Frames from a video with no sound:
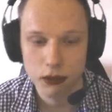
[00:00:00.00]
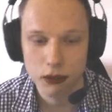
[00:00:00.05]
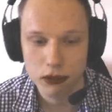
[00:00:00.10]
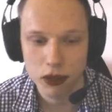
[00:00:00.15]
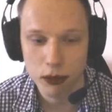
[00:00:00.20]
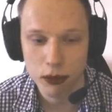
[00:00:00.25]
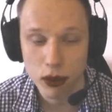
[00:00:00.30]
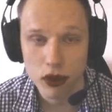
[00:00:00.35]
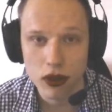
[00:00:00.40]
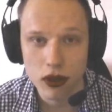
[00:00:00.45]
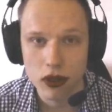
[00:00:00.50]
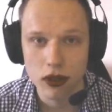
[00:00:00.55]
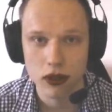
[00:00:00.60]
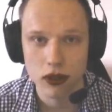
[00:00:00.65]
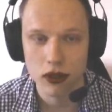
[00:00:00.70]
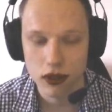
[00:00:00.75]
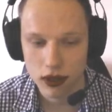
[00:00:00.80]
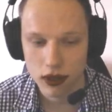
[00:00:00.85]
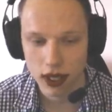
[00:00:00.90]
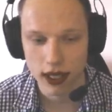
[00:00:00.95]
the bulldog
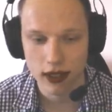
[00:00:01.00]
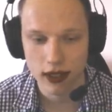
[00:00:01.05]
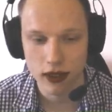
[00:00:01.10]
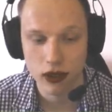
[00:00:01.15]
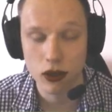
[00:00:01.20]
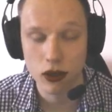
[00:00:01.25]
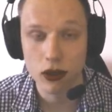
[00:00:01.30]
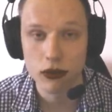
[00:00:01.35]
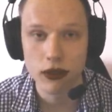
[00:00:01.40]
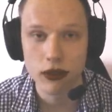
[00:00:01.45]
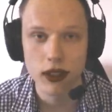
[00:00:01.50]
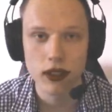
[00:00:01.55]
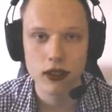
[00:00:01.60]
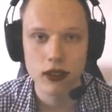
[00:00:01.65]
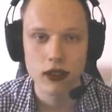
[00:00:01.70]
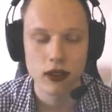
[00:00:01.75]
or like the girlfriend